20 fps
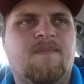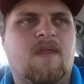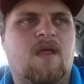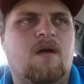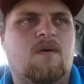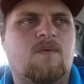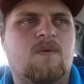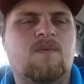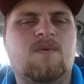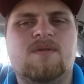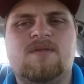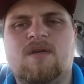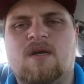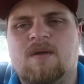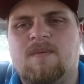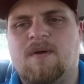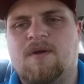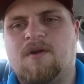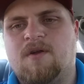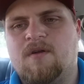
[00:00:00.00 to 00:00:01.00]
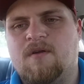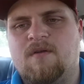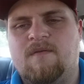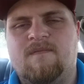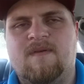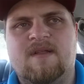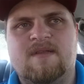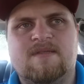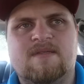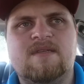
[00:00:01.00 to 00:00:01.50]
We will talk about current
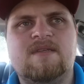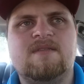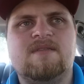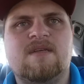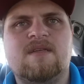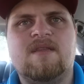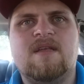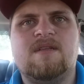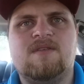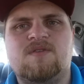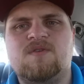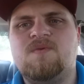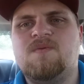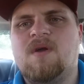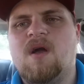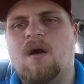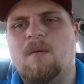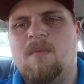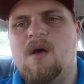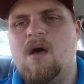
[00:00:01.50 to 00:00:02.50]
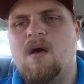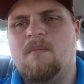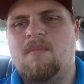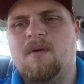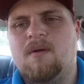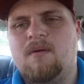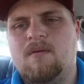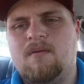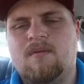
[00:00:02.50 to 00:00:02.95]
events. Things like that do come up.